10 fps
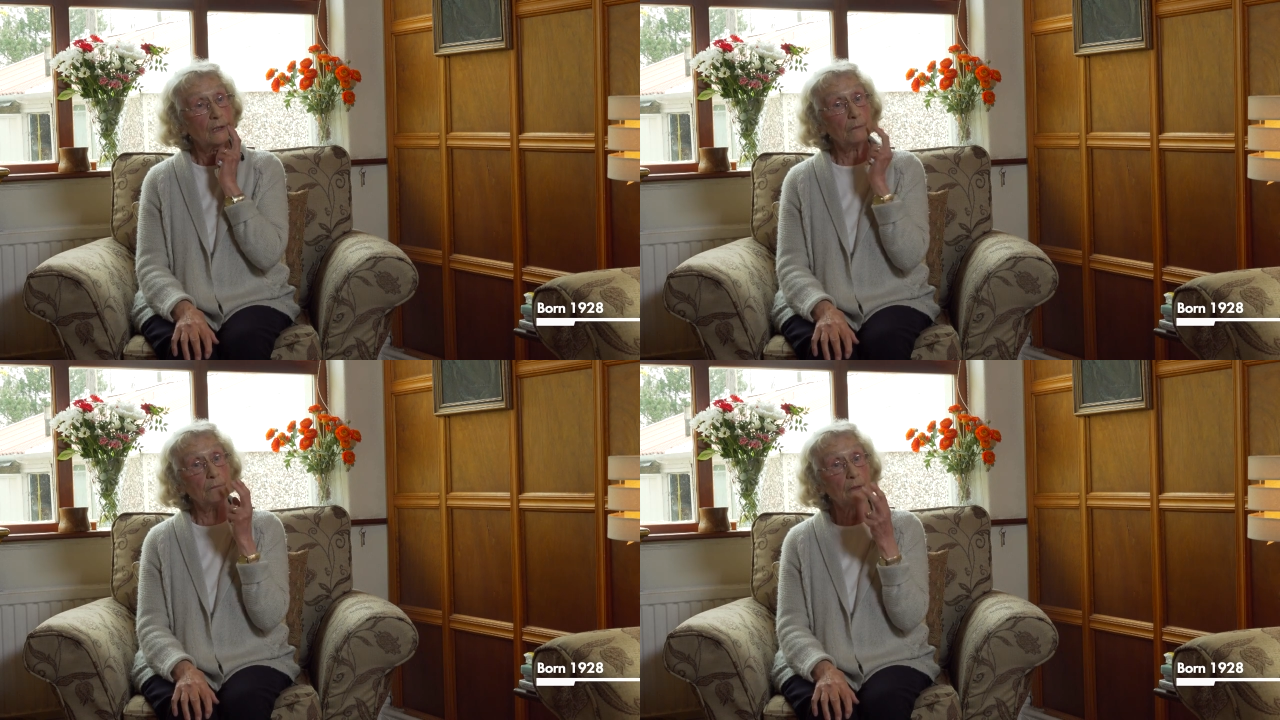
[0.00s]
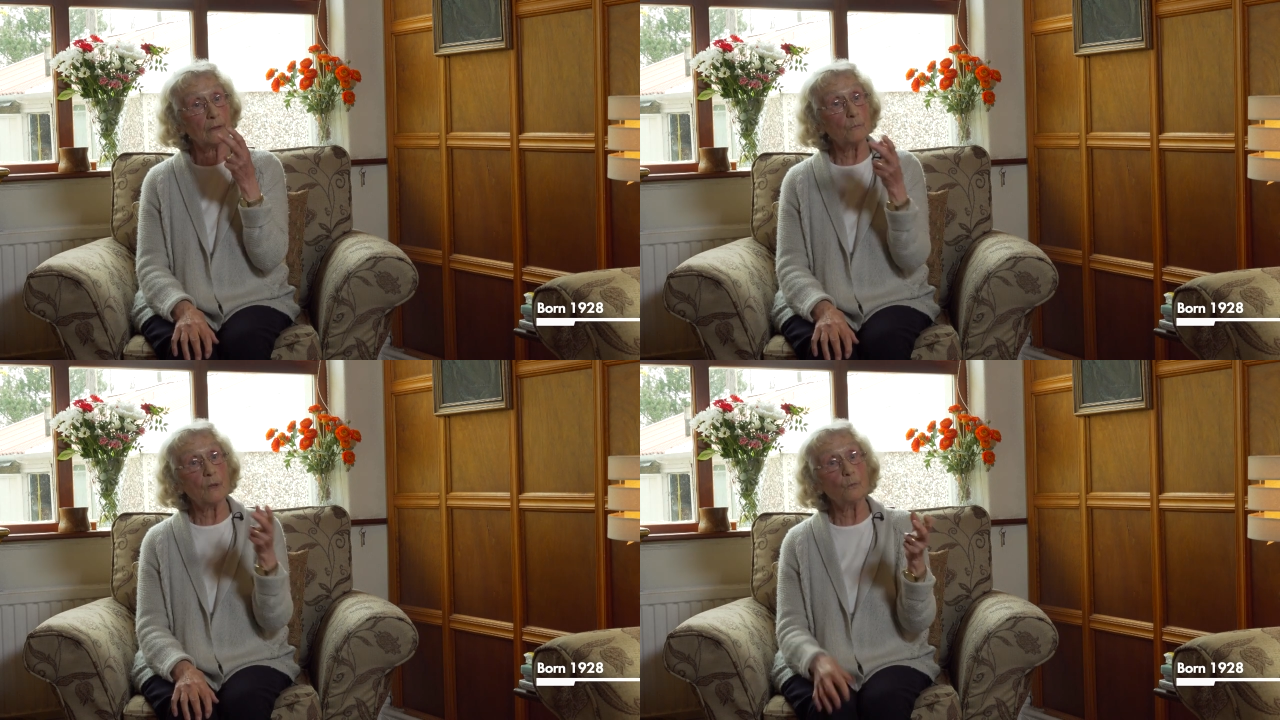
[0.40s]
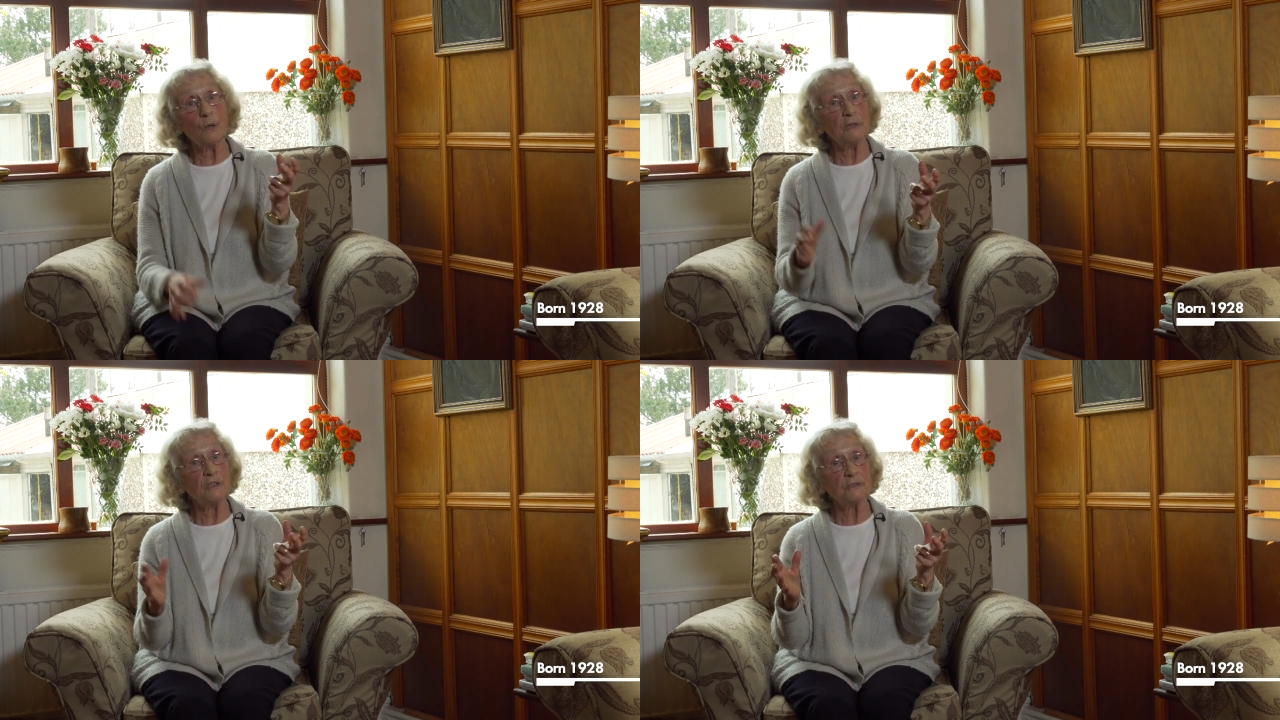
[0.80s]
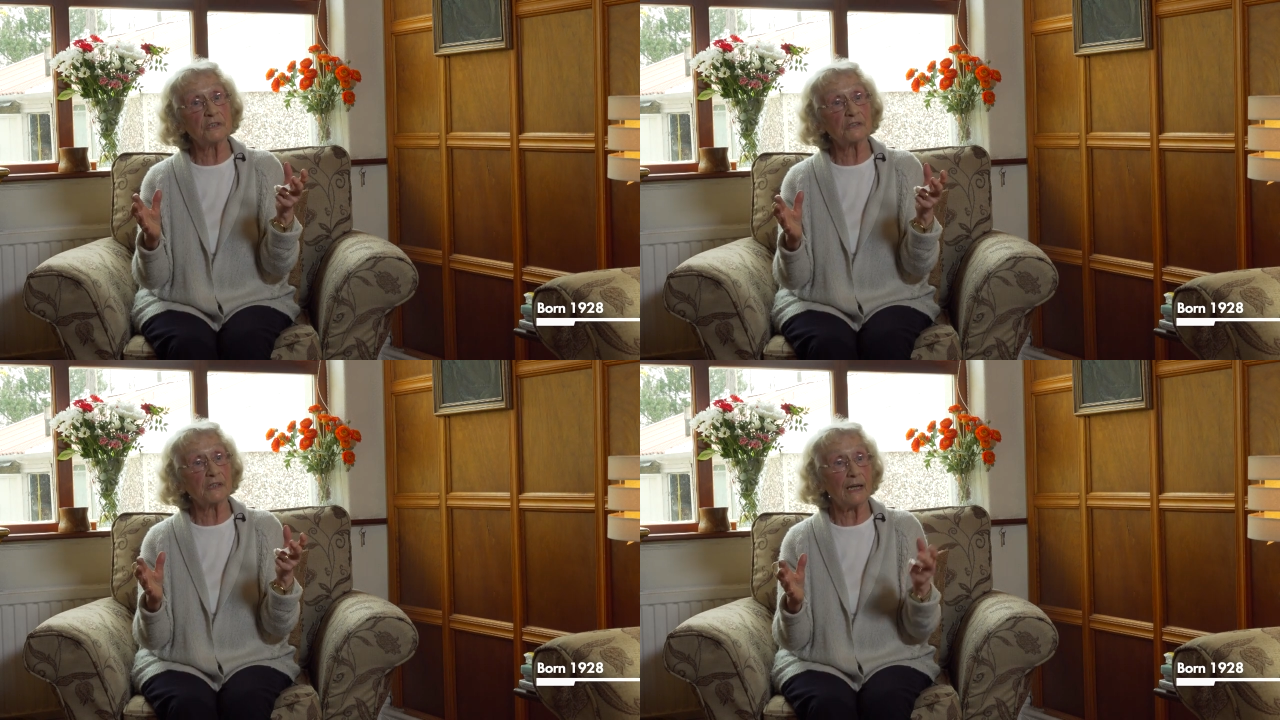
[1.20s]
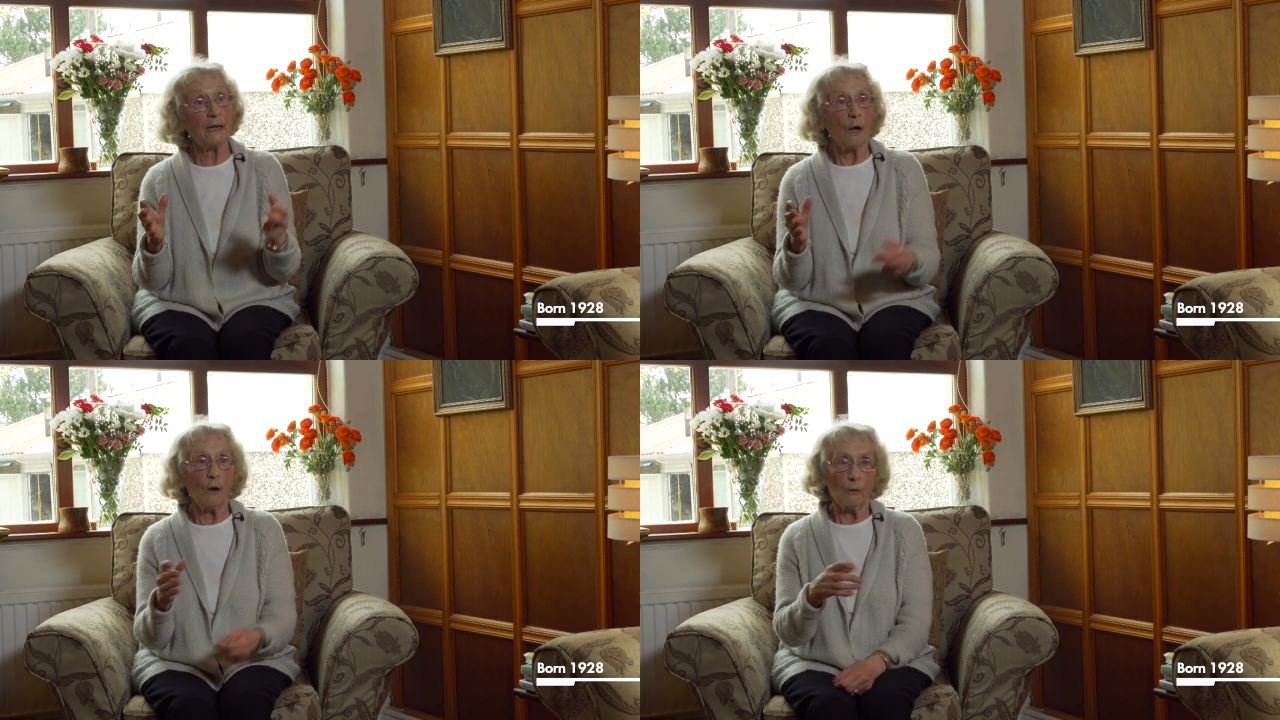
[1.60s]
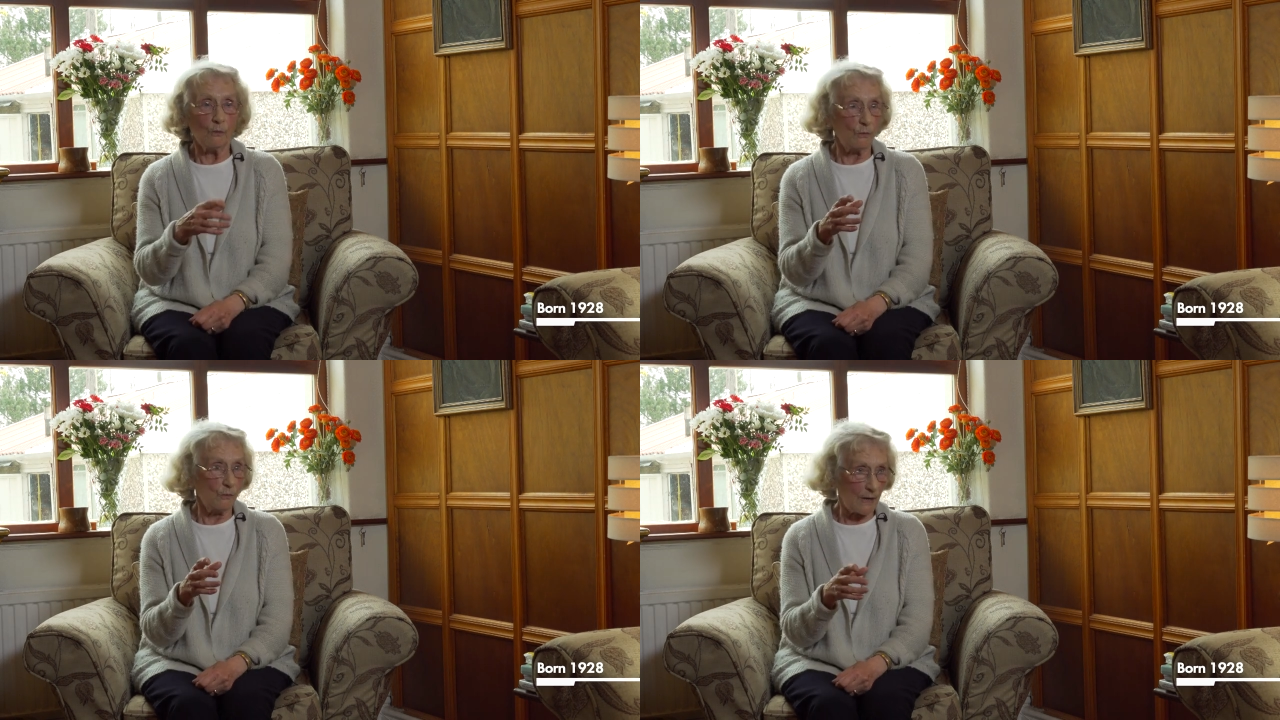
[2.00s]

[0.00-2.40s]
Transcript: And women used to say, oh,